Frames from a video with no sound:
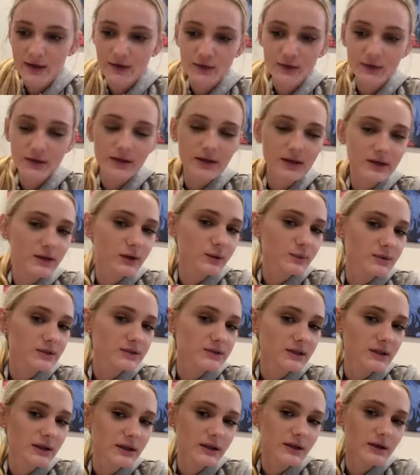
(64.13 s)
Her ear was,
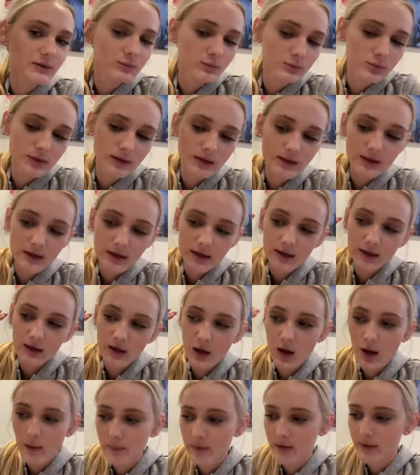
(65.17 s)
like, really cut
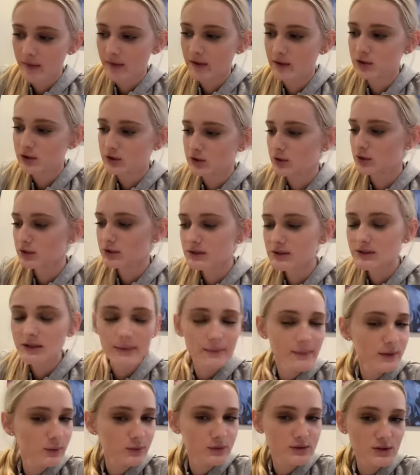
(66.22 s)
up, and then her
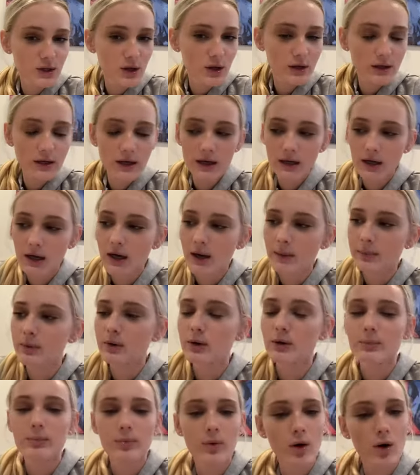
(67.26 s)
stomach was all cut up. Her
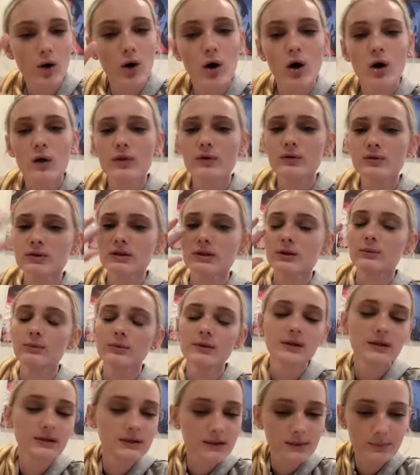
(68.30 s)
paw, there was, like, a
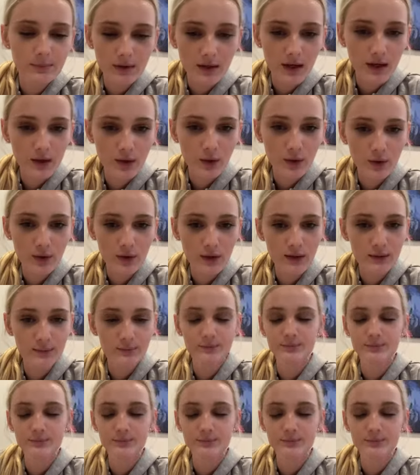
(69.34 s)
really deep cut on it.